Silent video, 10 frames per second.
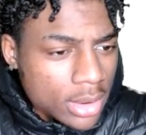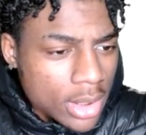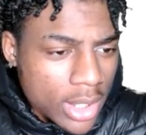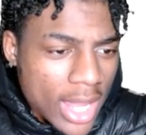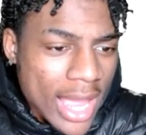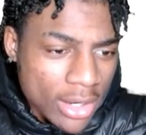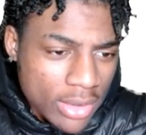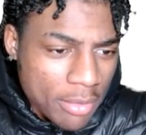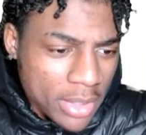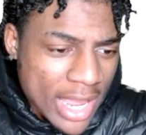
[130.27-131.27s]
okay, I knew
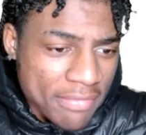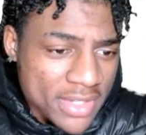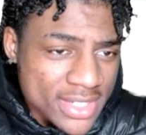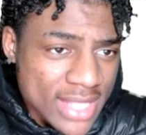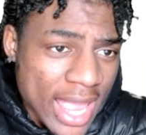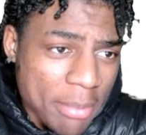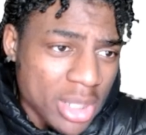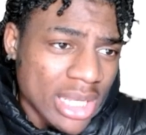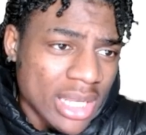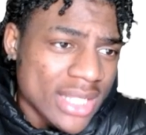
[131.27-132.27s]
they wouldn't have this stat,
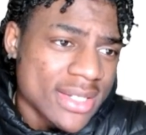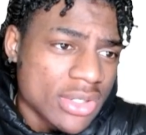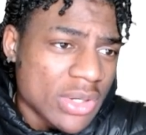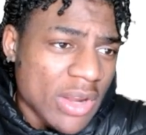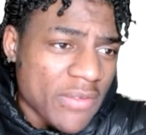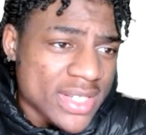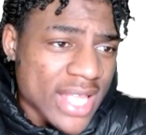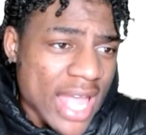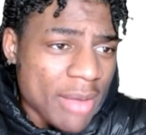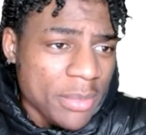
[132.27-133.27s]
but let's go to a different
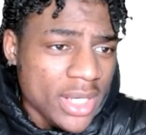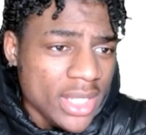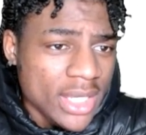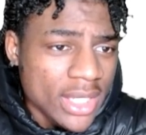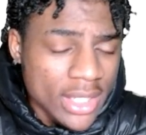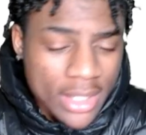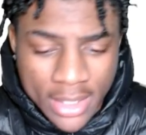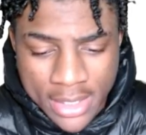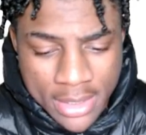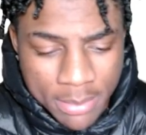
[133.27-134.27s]
stat. How many
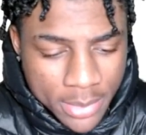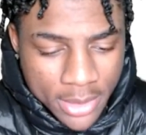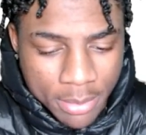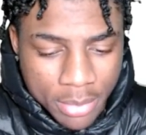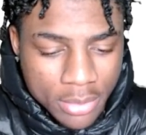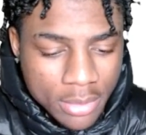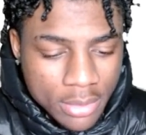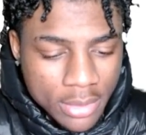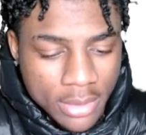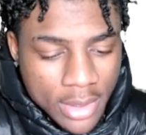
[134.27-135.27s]
people
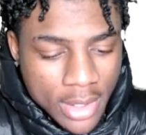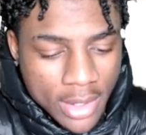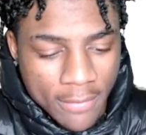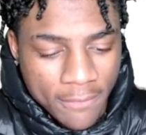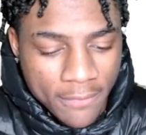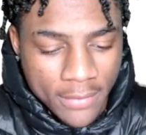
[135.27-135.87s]
have ever?